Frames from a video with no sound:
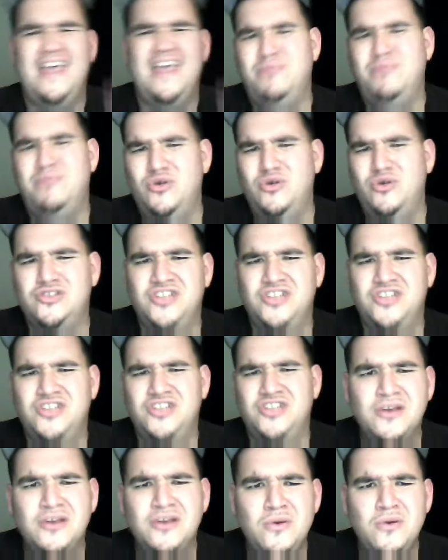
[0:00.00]
bullshit,
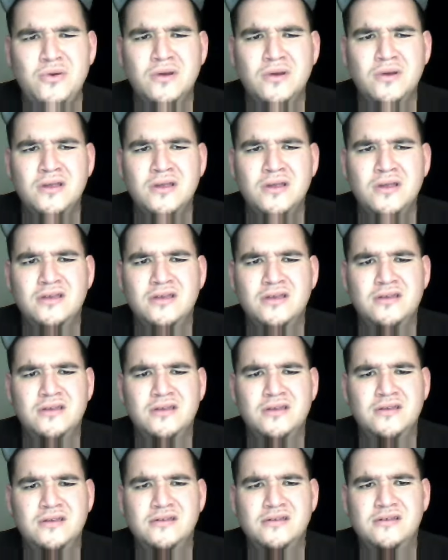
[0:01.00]
dude.
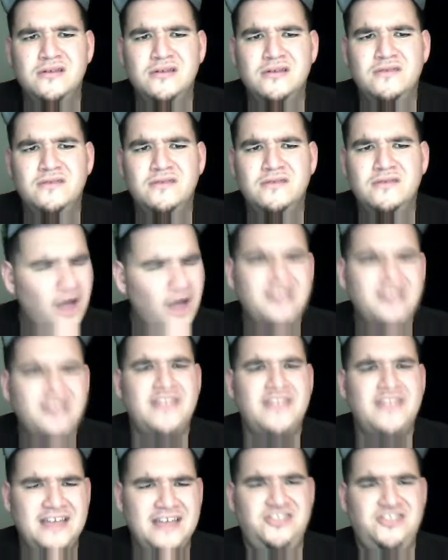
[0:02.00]
Fuck
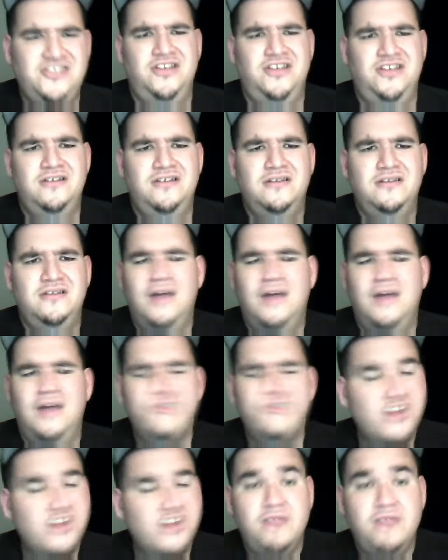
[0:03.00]
that shit. I'm just
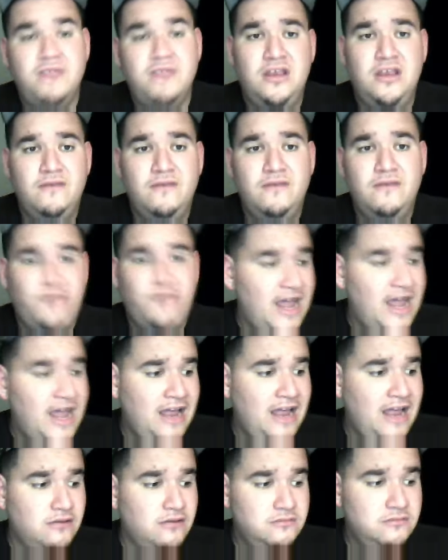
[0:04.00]
going to admit it, flat
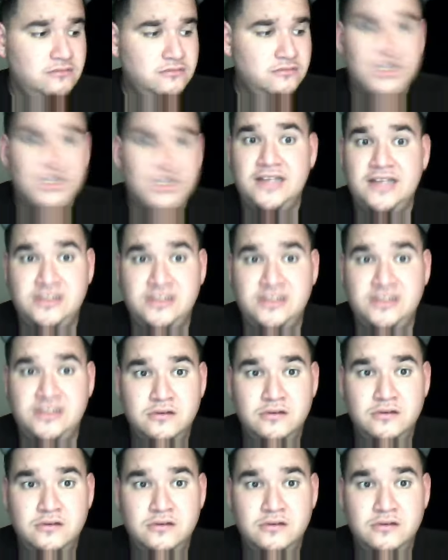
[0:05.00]
out. Tyson,